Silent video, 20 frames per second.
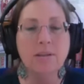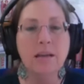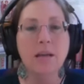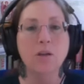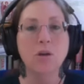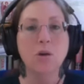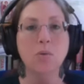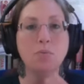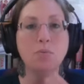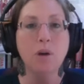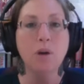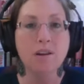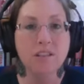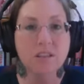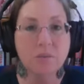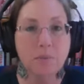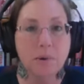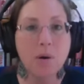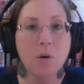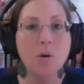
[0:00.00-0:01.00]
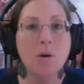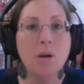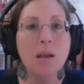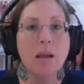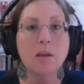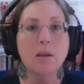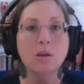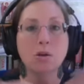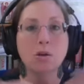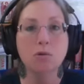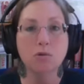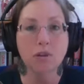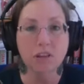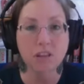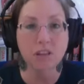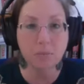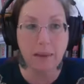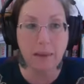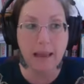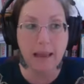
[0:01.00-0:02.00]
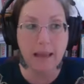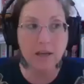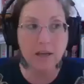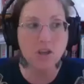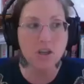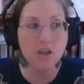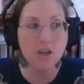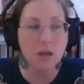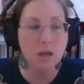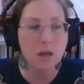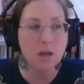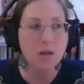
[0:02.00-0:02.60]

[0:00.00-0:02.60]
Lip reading: and your prosperity and your expansion